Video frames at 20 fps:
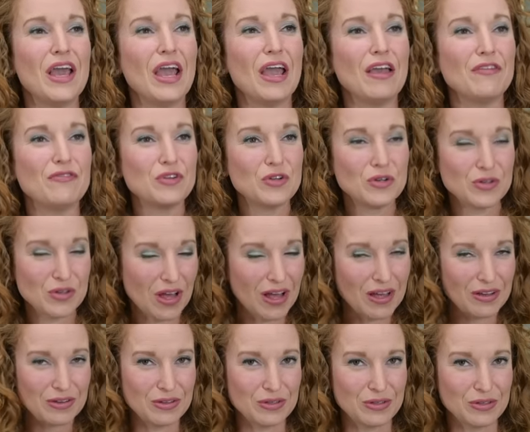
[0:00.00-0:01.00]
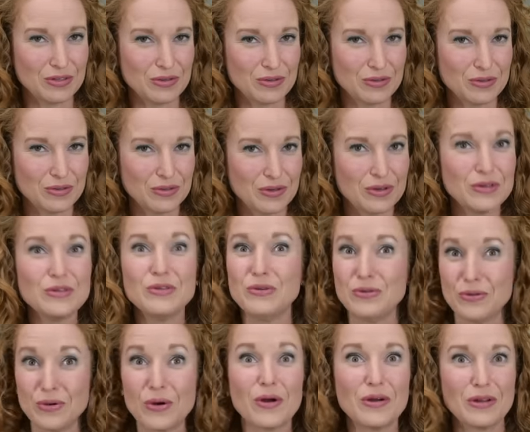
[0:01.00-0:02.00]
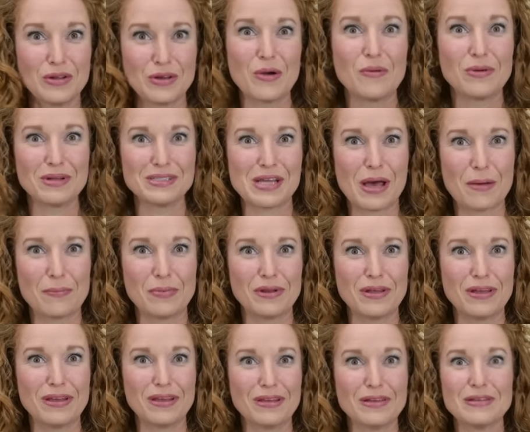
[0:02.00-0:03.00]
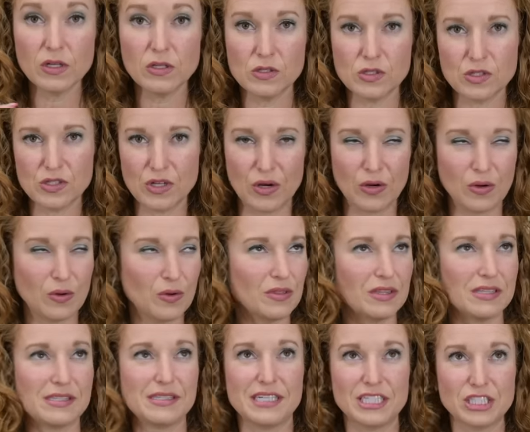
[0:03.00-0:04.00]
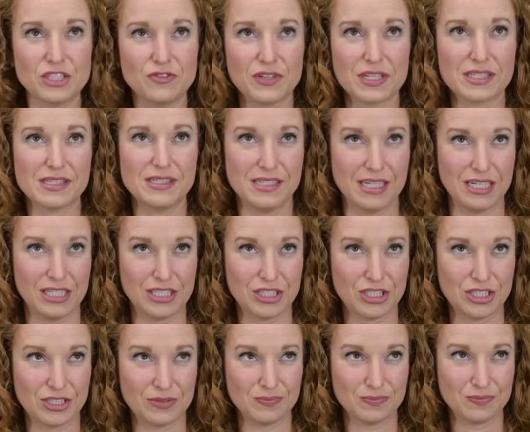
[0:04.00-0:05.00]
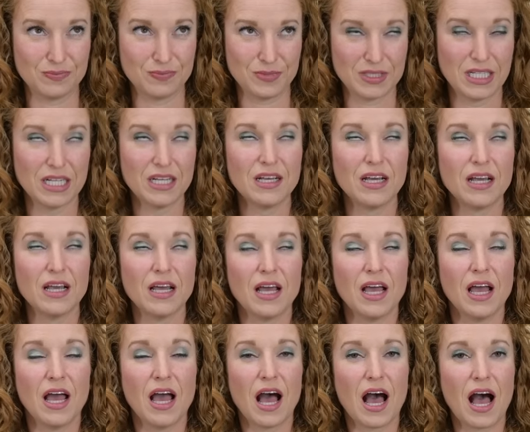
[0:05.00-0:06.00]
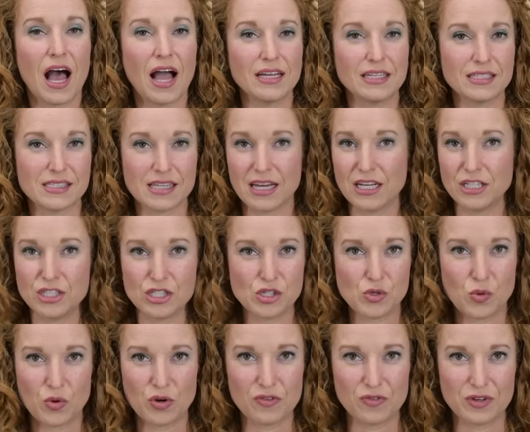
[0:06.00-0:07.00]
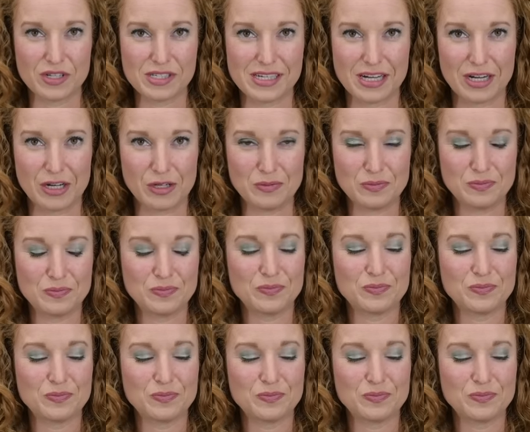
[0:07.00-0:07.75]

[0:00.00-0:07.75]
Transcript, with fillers: If you're not new, you already know what's happening. So, the Stitch Fix dish. I decided just to order the Freestyle.